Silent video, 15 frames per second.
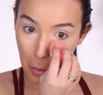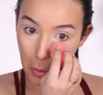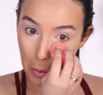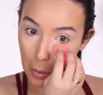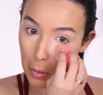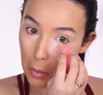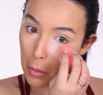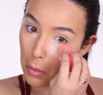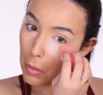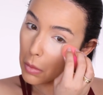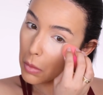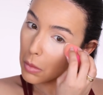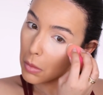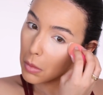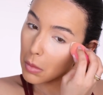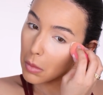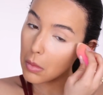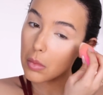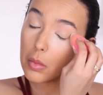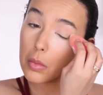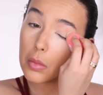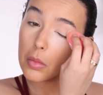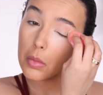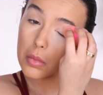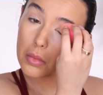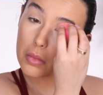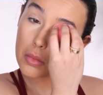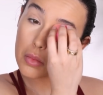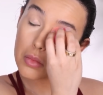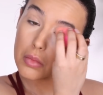
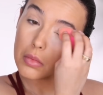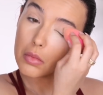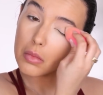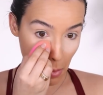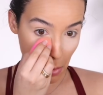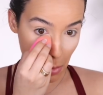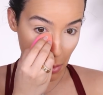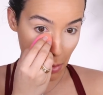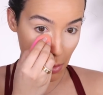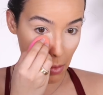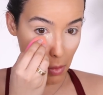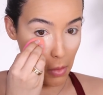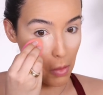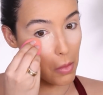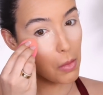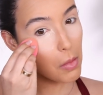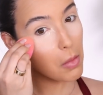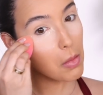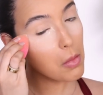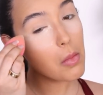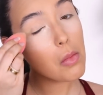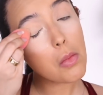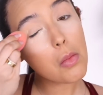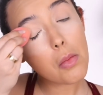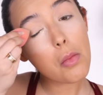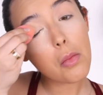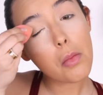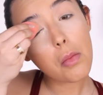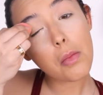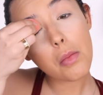
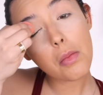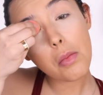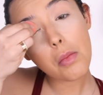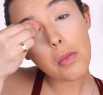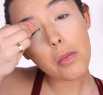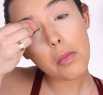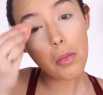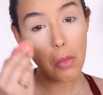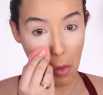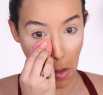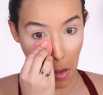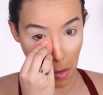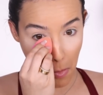(no one is talking)